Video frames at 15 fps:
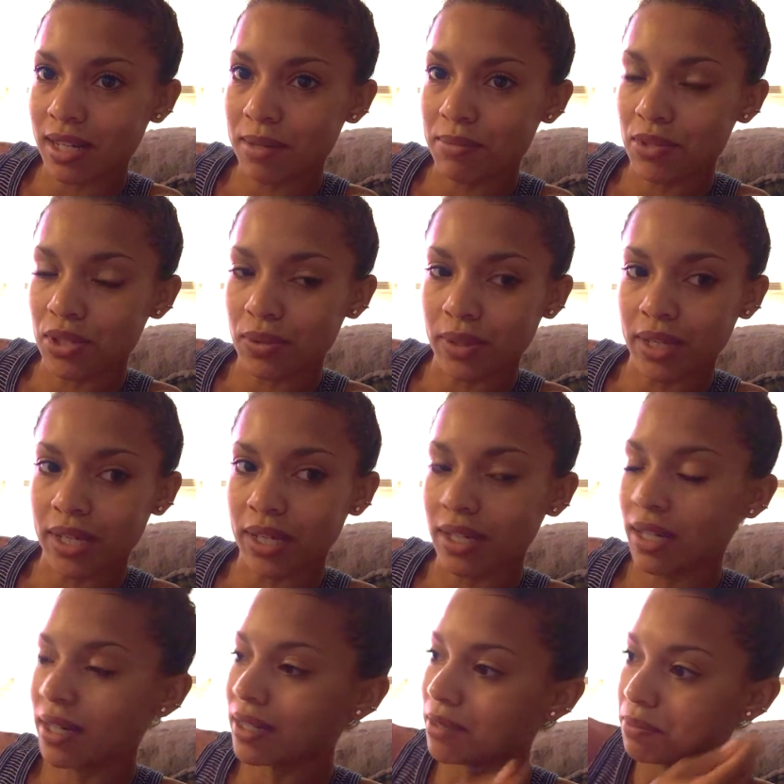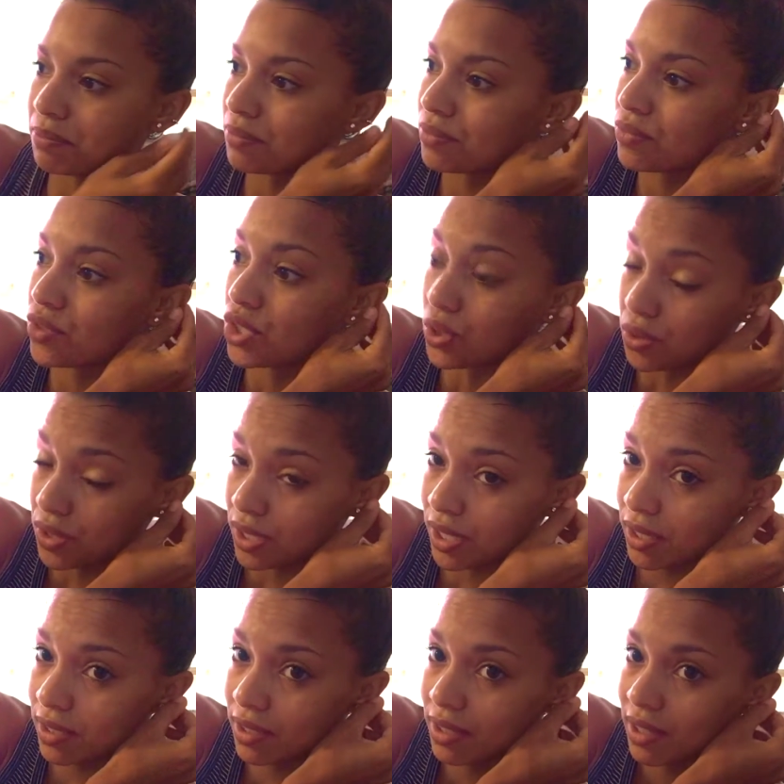I'm doing um,
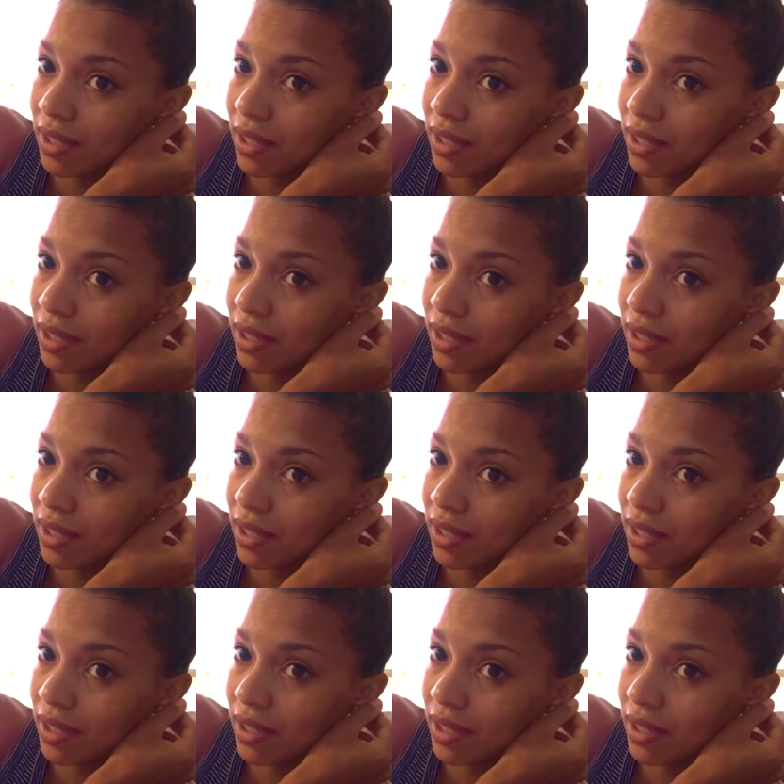juicing,